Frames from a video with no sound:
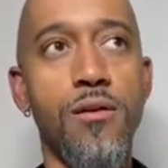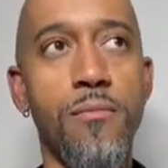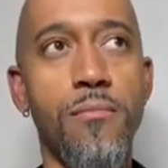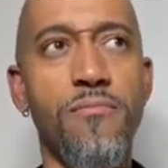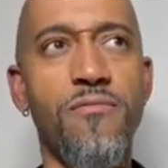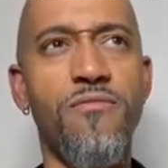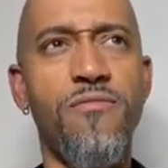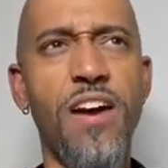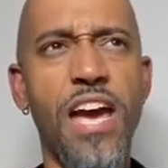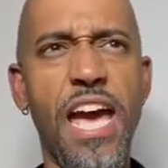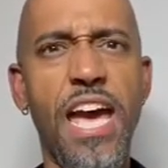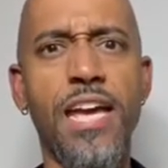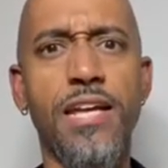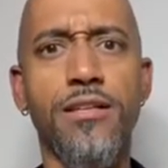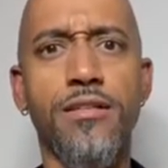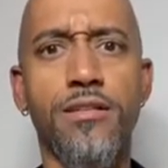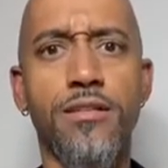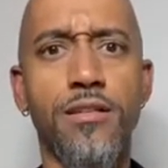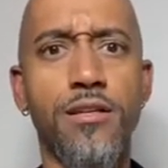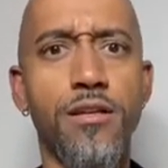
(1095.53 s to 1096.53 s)

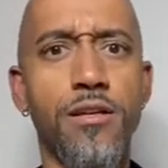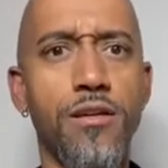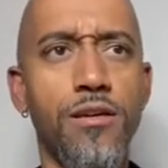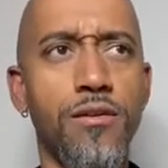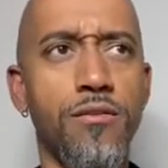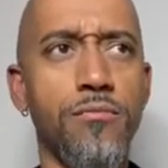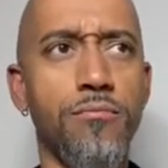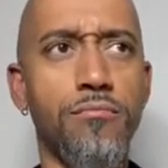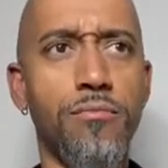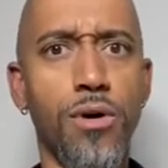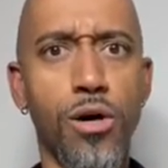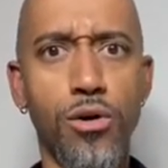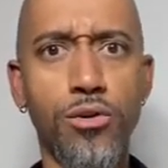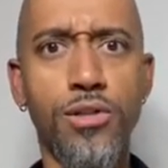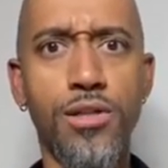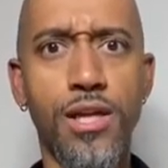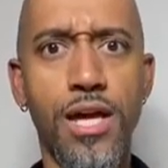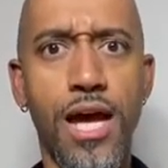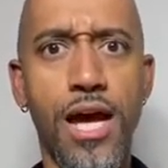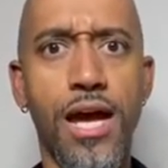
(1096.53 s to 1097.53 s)
vast
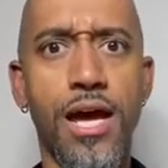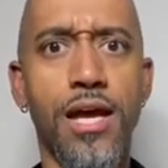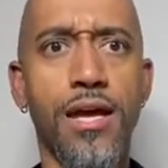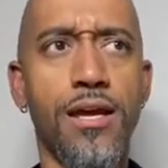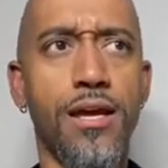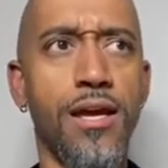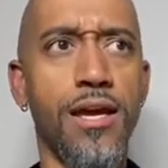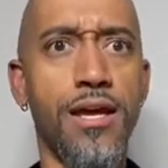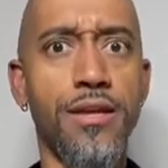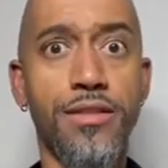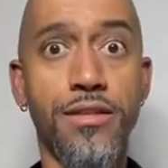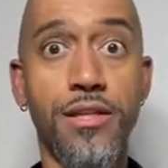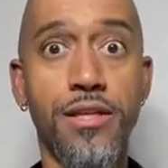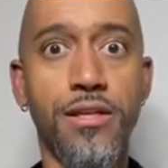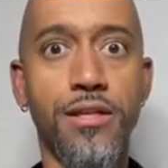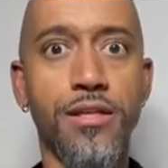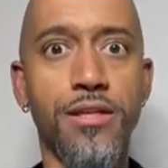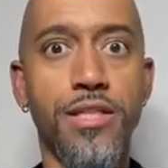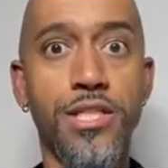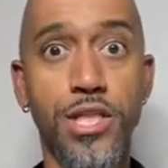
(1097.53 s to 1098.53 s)
multi-ethnic
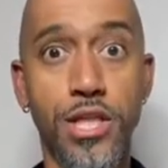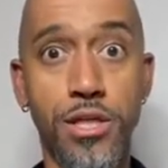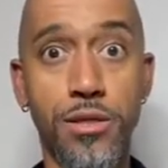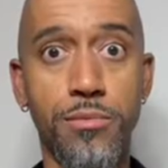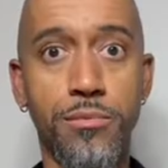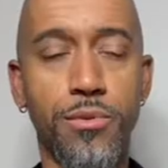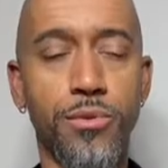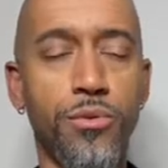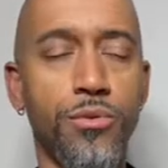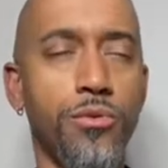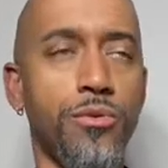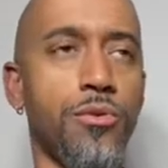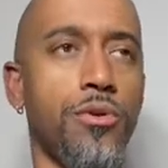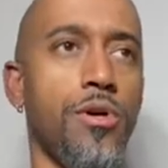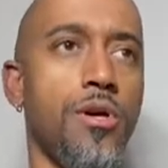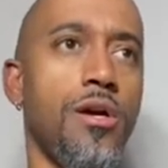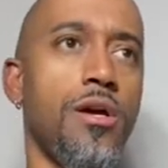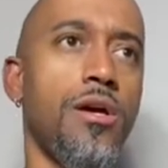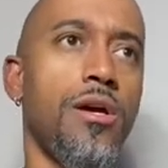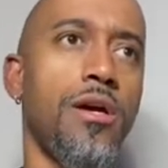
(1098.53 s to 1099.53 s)
gene pool
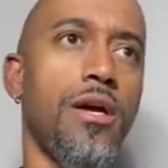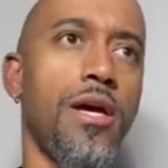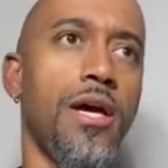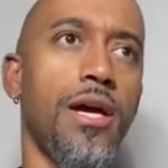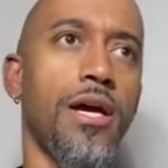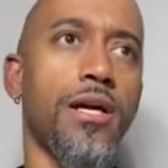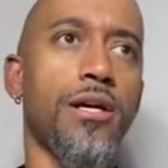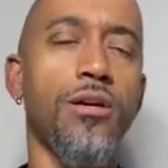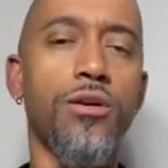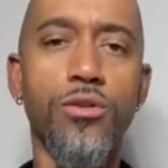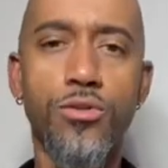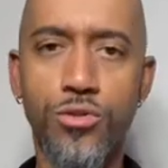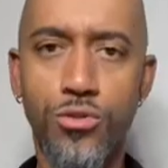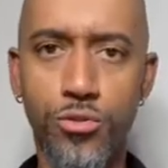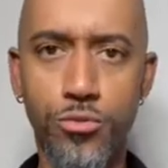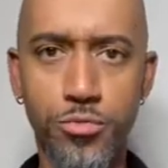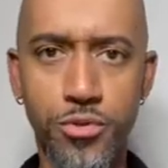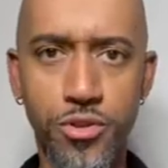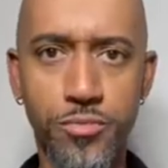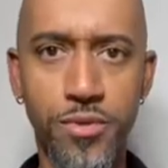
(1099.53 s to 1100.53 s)
and cultural
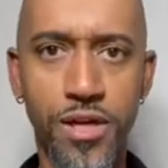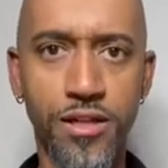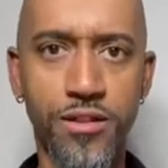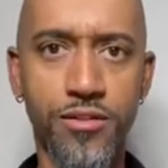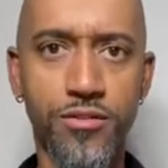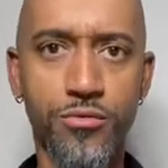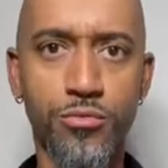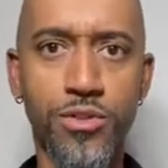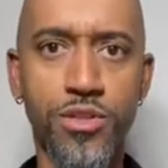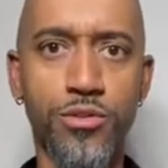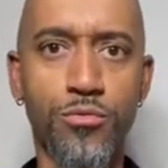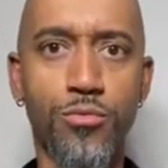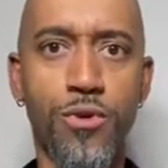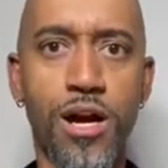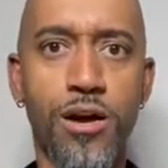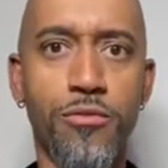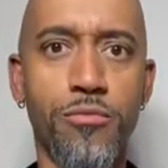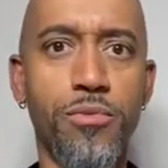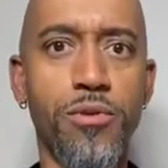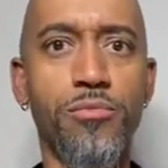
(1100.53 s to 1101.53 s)
perspectives, which is why
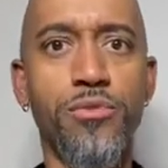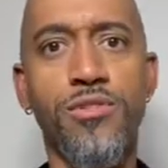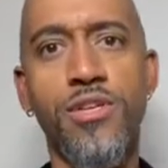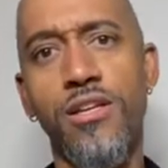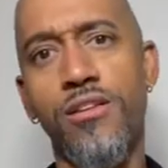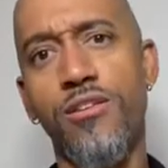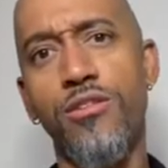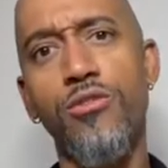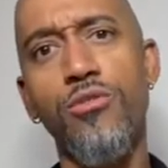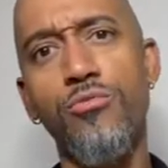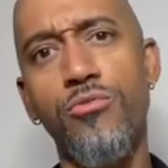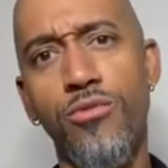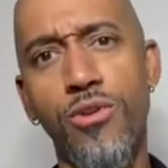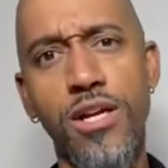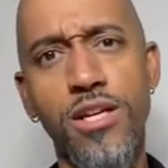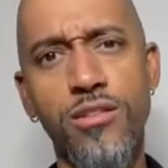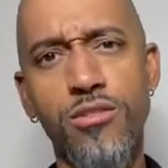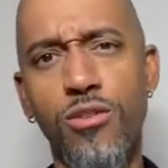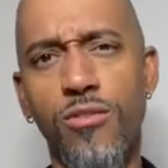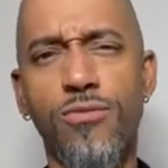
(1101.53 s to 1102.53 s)
when people say the new
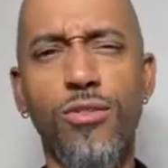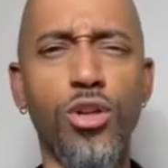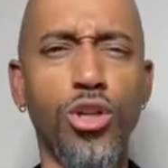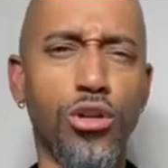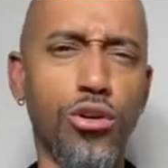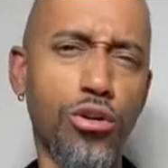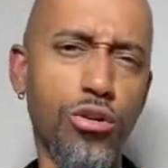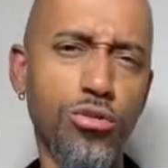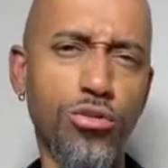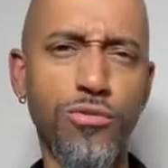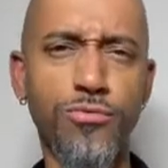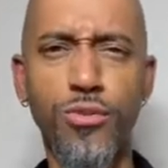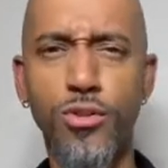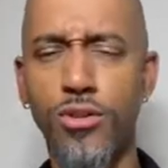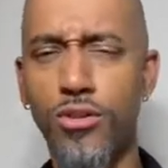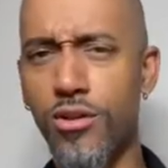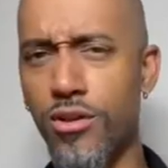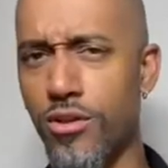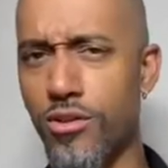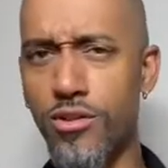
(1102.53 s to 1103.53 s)
phrase, for the
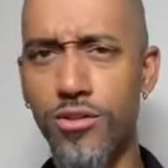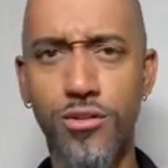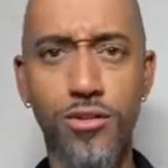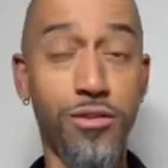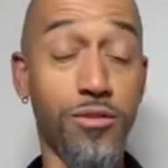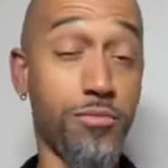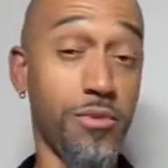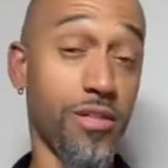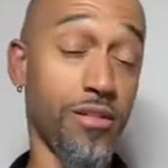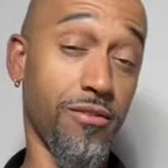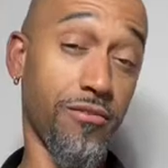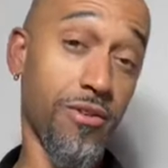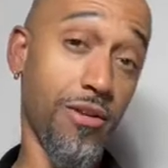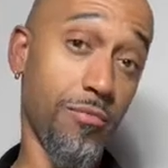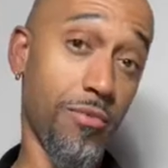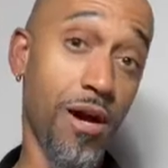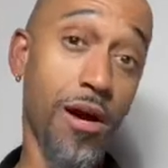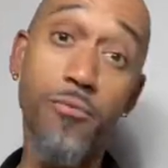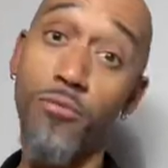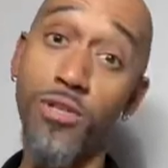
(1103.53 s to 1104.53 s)
culture, and speaking of
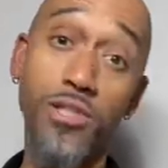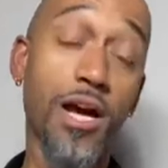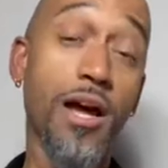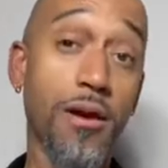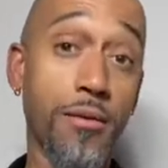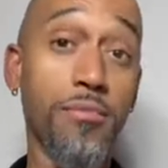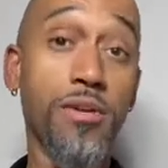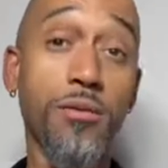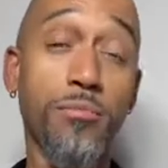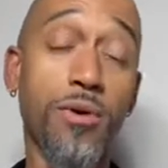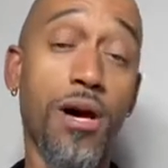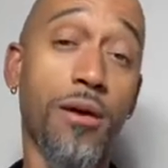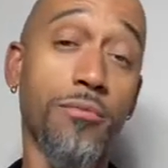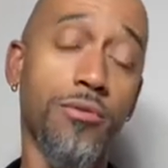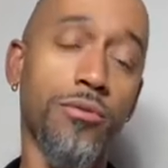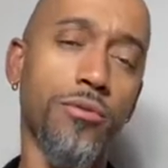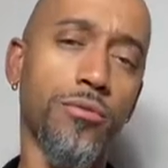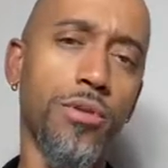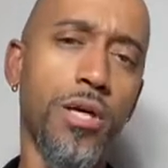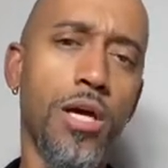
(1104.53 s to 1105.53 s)
hip-hop, which I am hip-hop
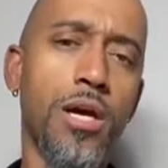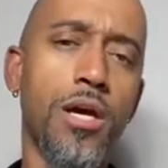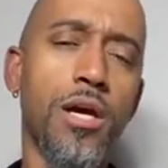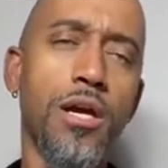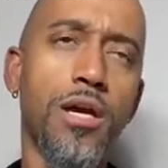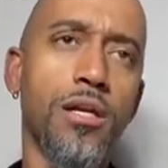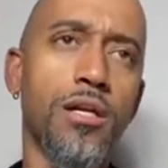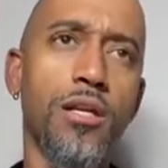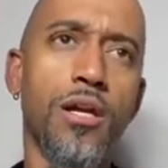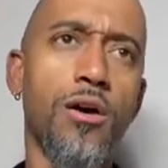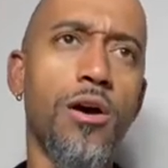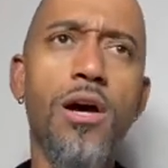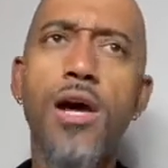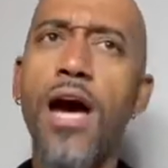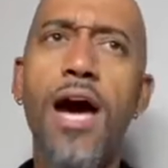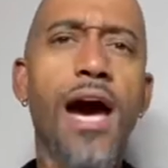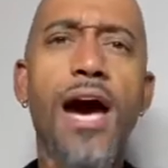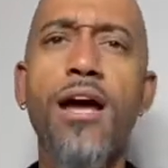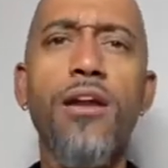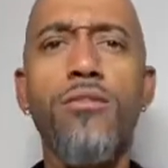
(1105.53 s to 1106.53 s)
too,
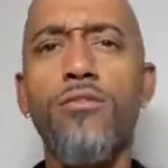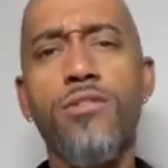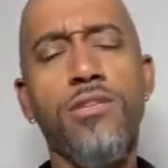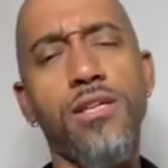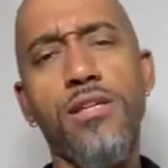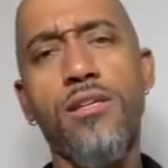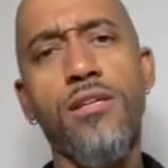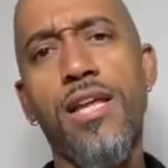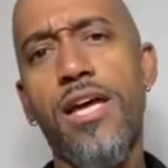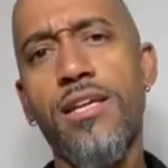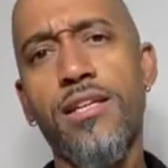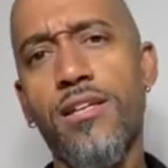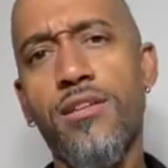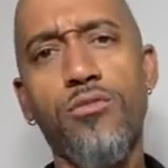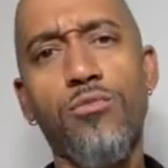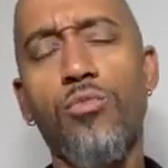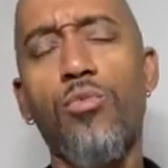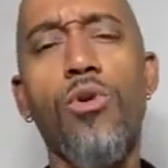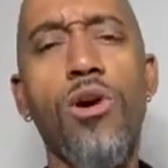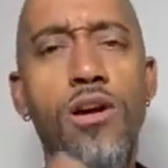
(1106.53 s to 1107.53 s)
I don't say it like there's
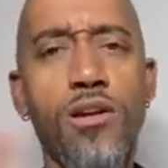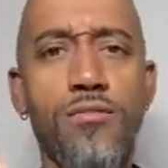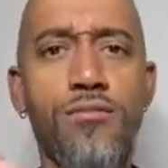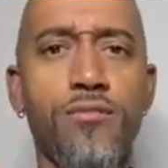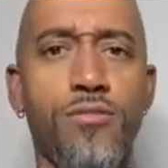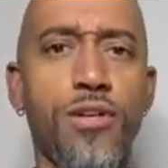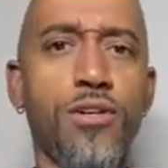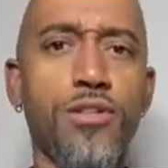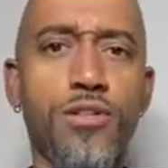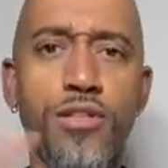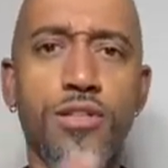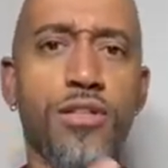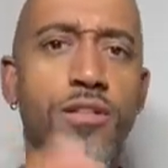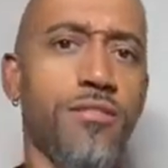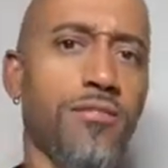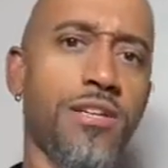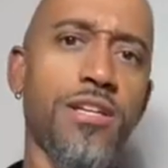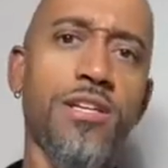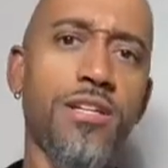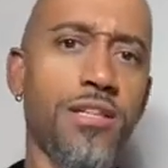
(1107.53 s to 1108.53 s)
one version of
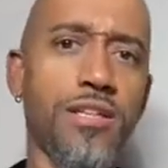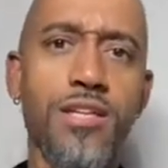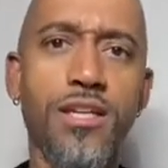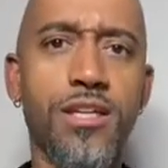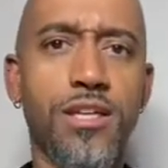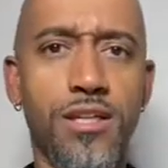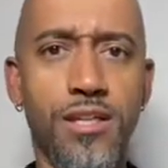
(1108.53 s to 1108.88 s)
anything.